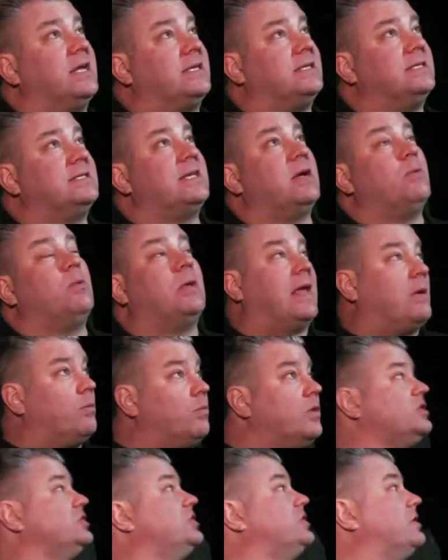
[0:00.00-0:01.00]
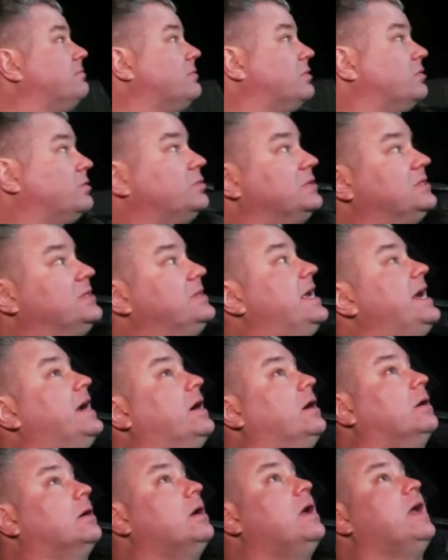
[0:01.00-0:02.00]
You get to say, well, I wish the moon was
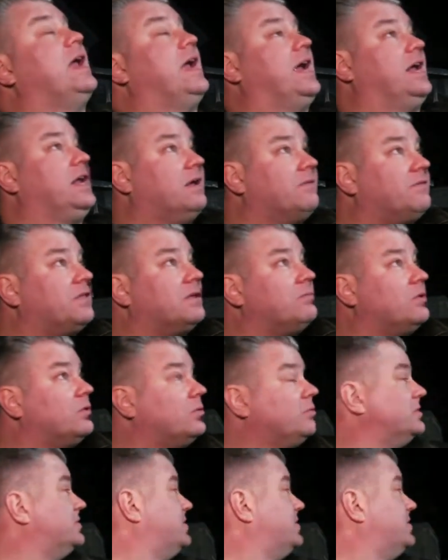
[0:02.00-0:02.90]
there. And if the moon